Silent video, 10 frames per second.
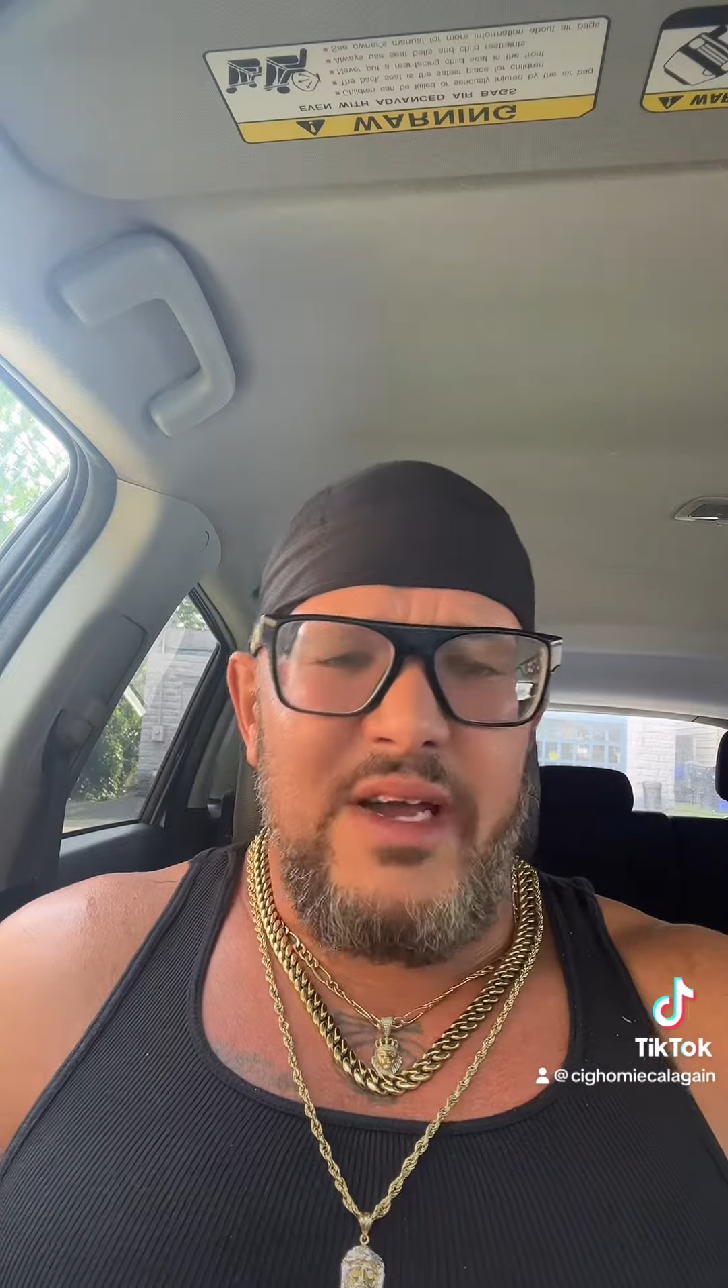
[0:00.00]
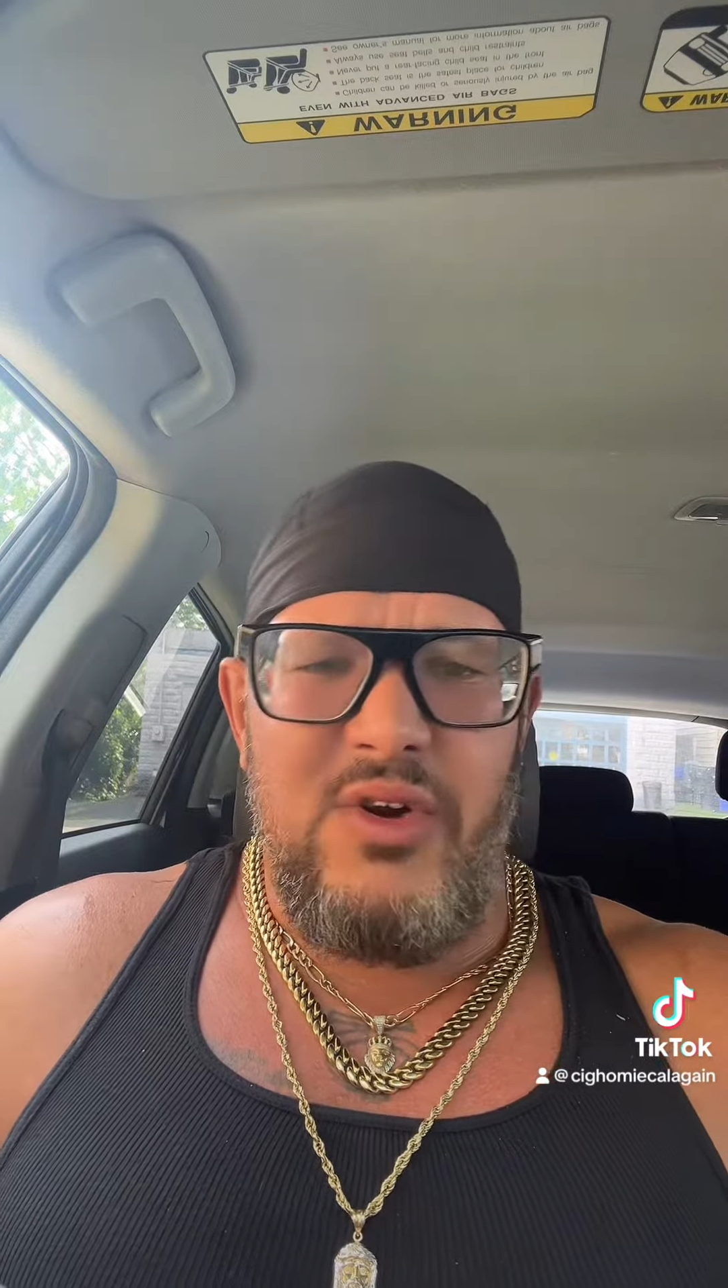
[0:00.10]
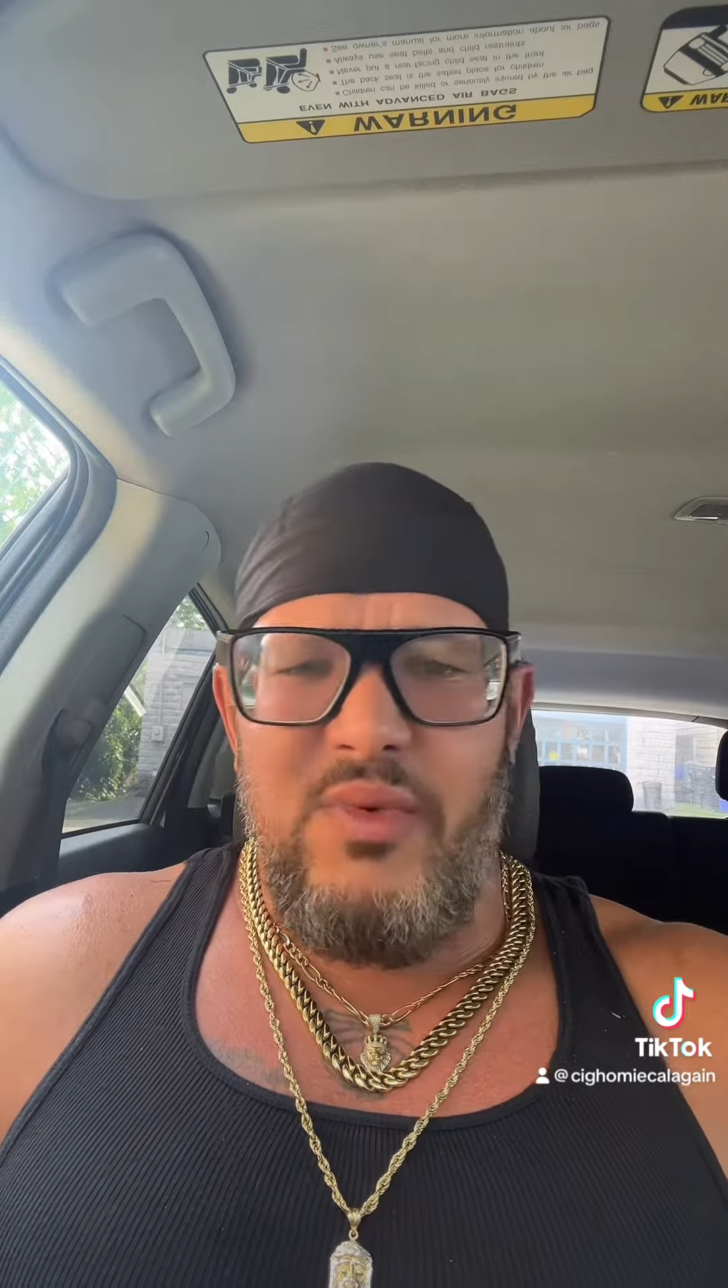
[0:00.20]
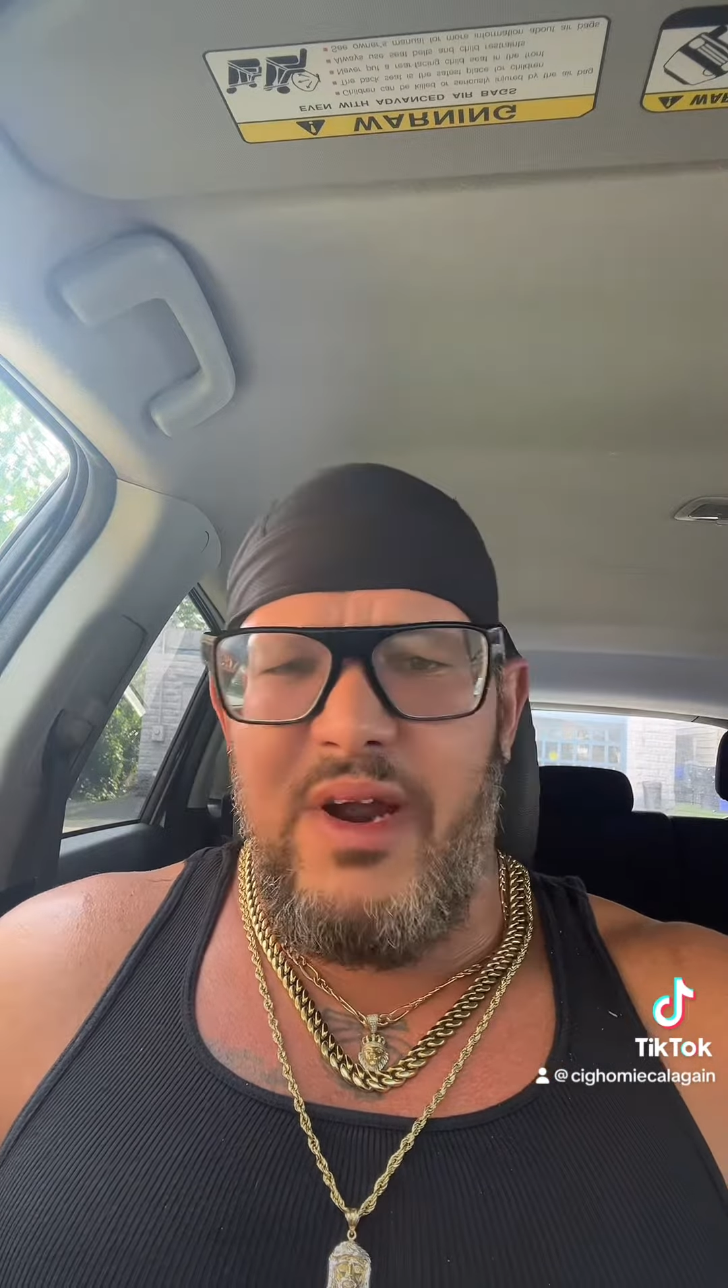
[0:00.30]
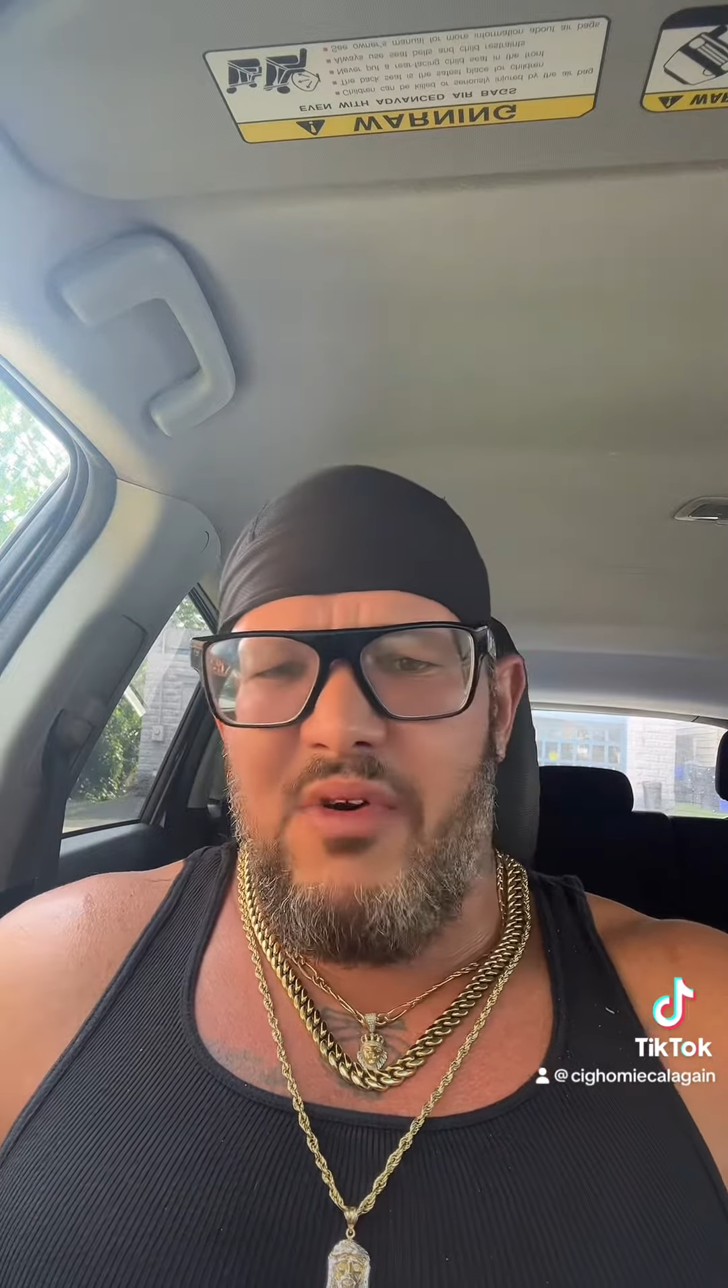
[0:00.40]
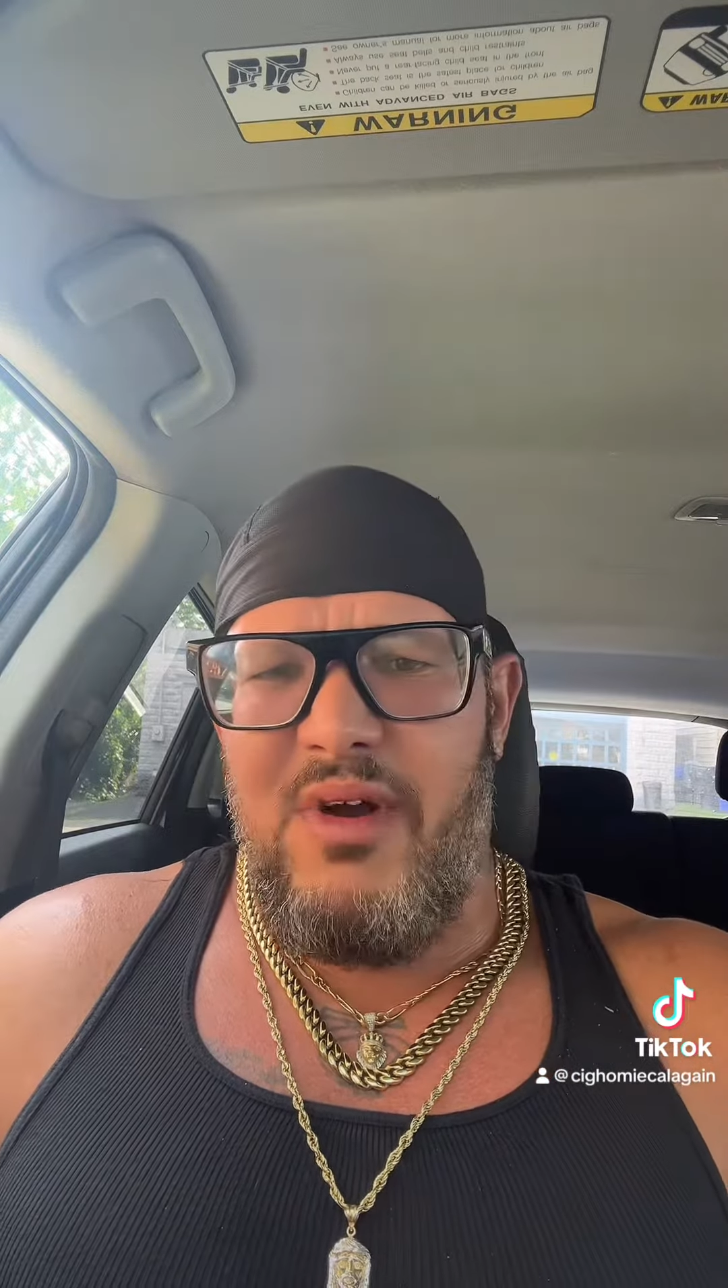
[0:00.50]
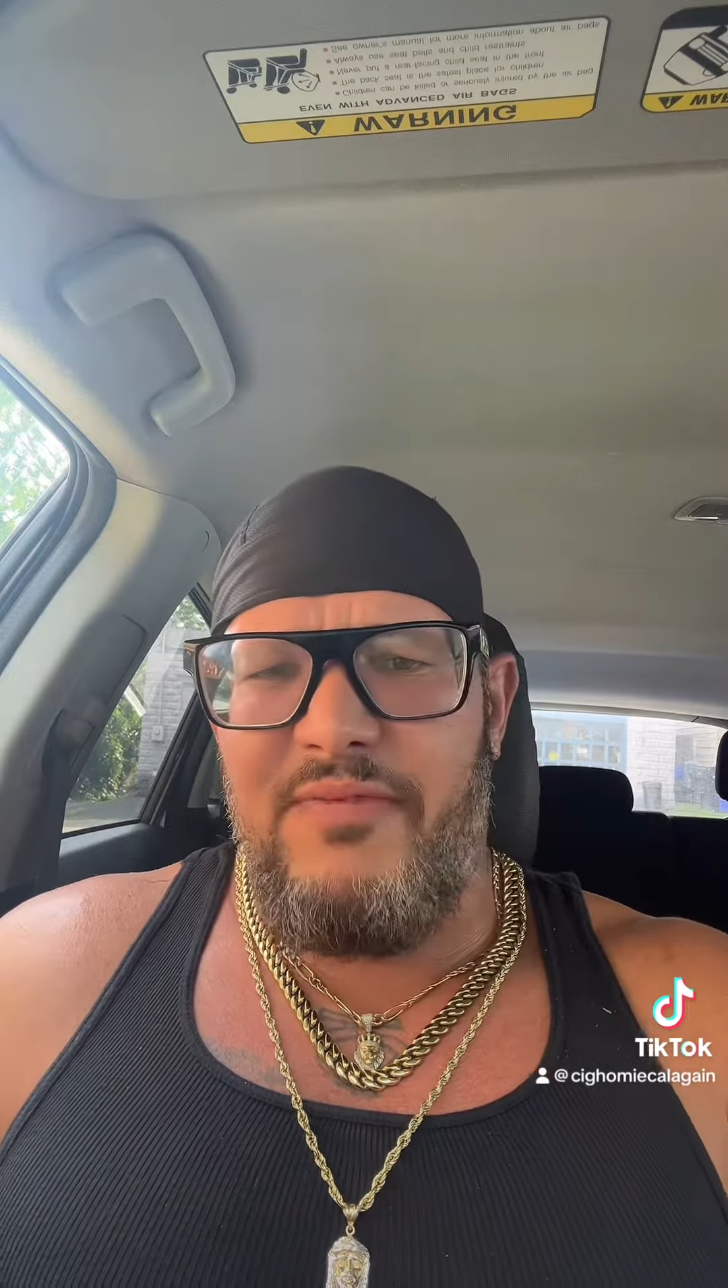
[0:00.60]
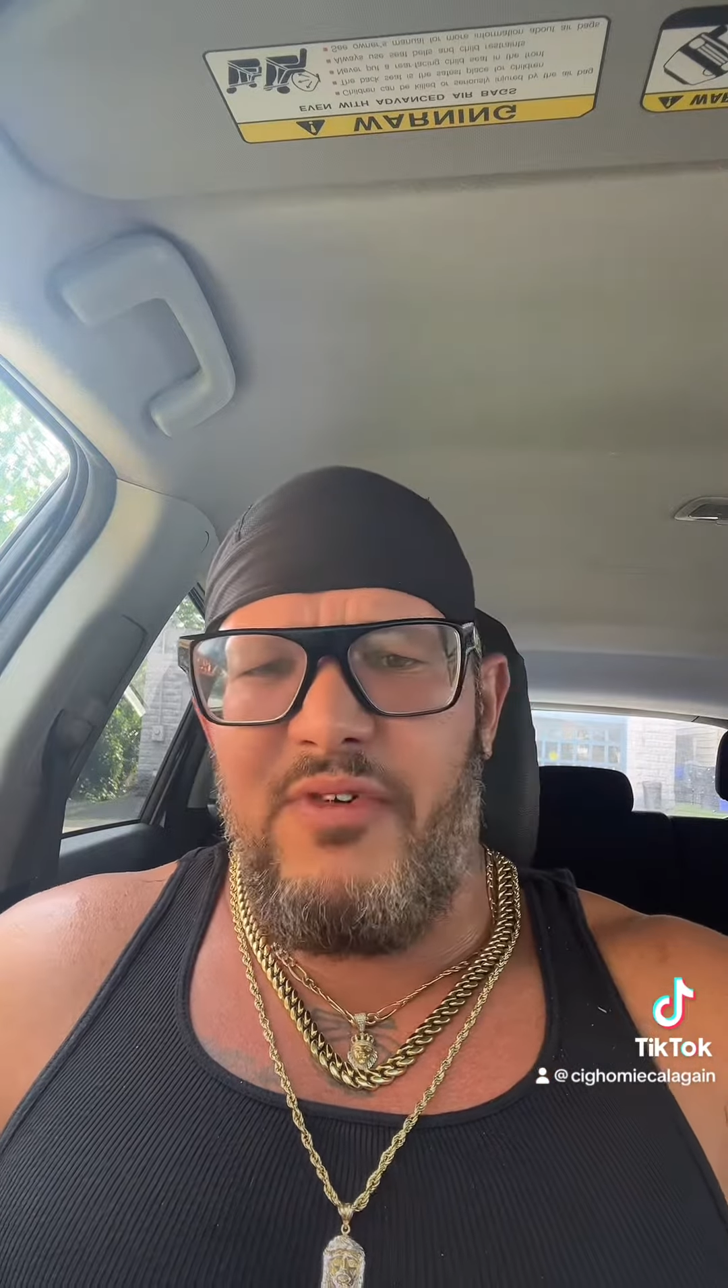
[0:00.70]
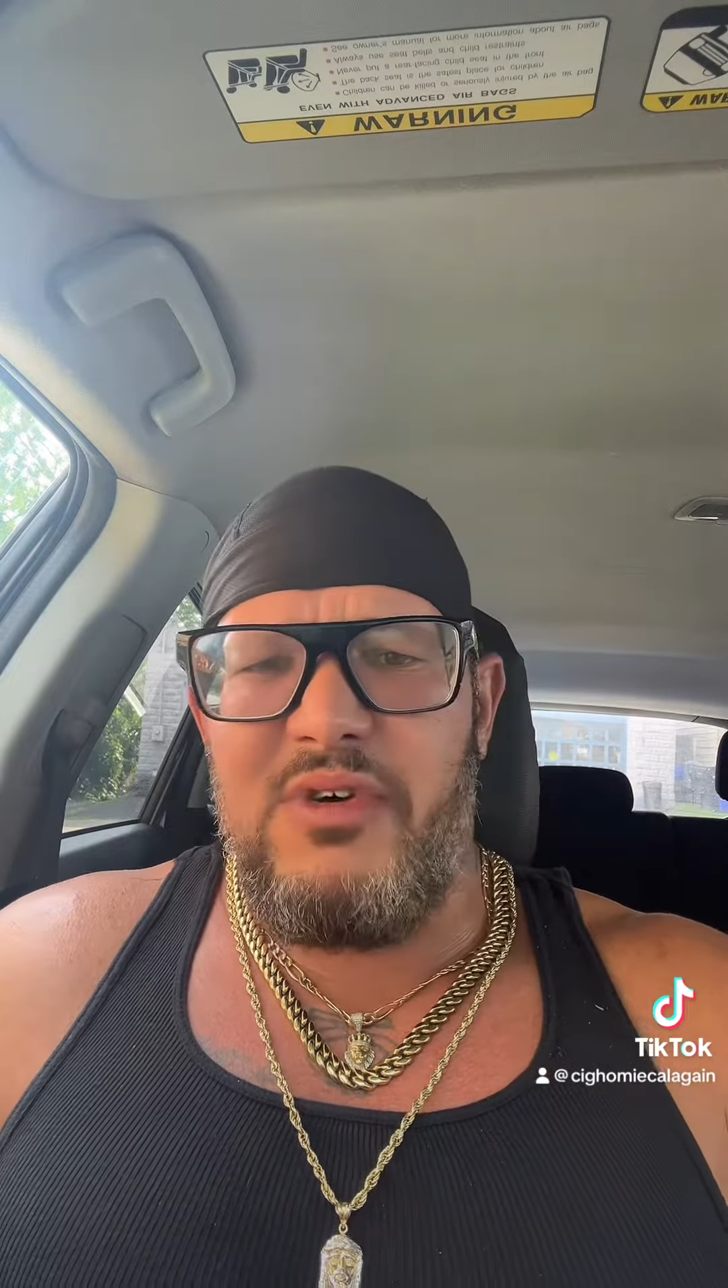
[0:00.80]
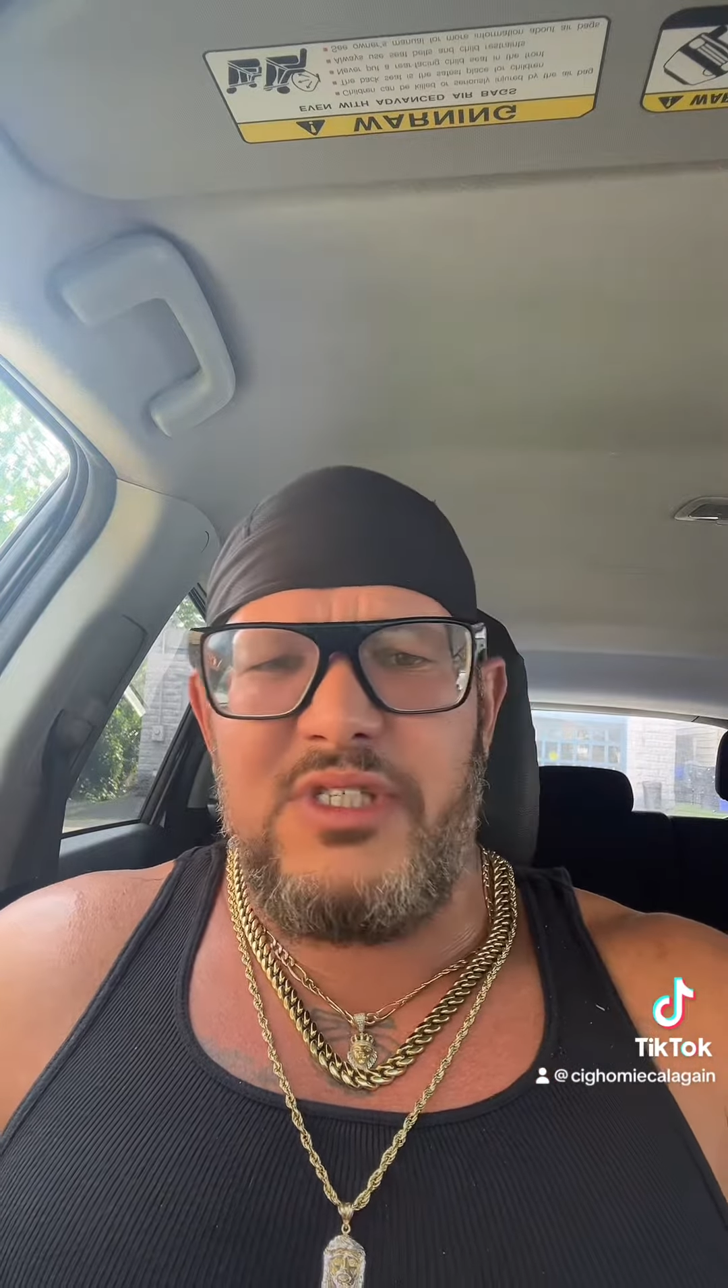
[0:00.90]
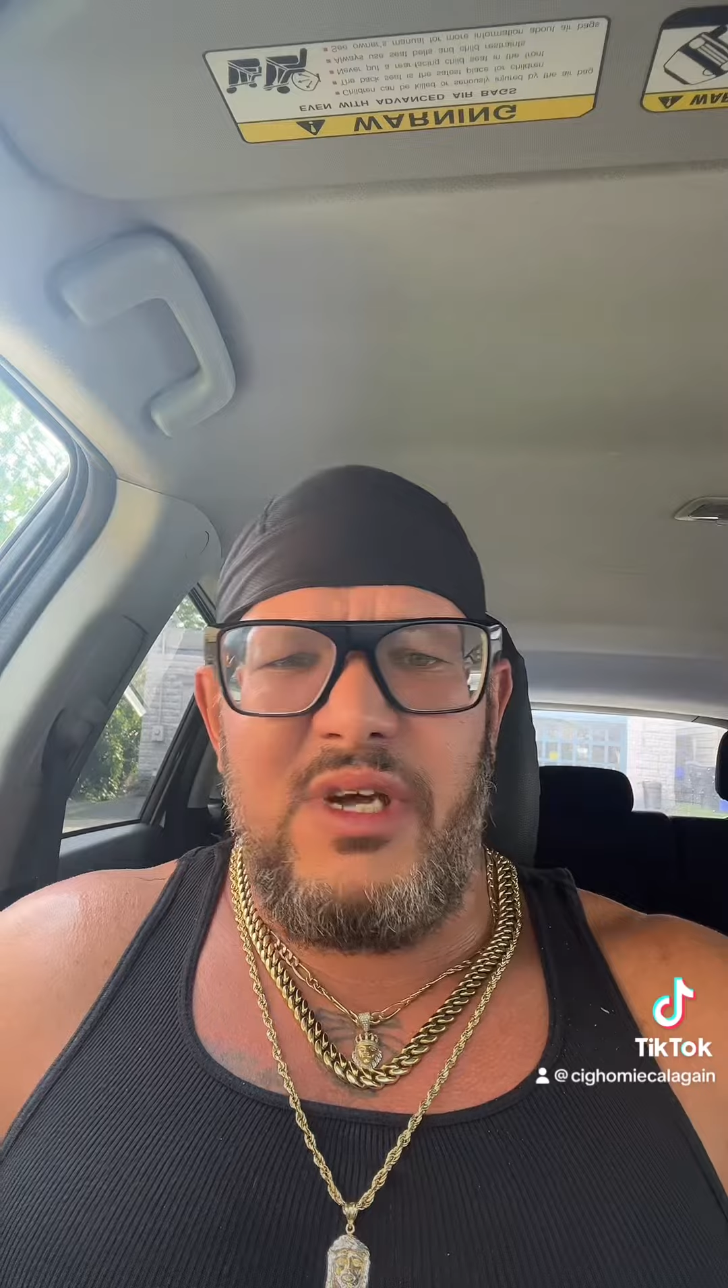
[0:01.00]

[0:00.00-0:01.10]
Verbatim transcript: career or I'm focused